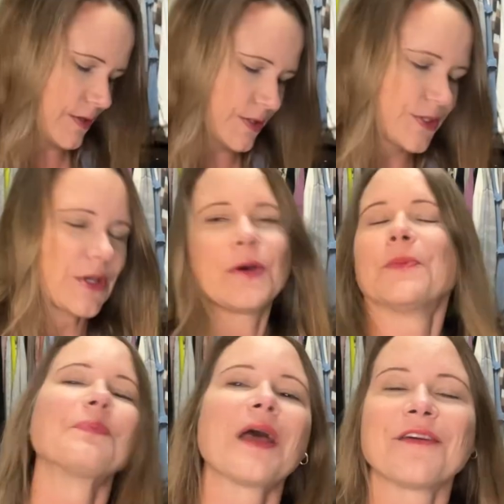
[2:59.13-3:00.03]
So
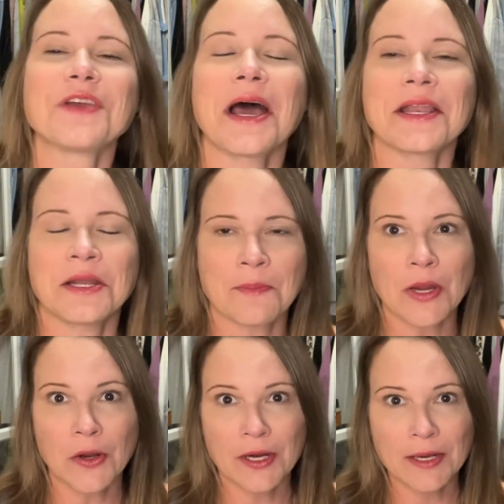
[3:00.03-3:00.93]
I've got an
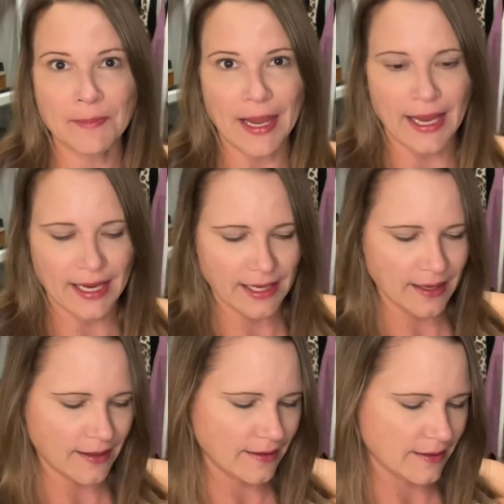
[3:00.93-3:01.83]
American bag
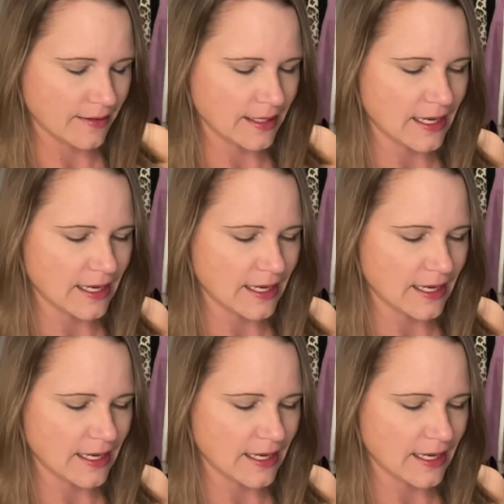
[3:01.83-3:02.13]
that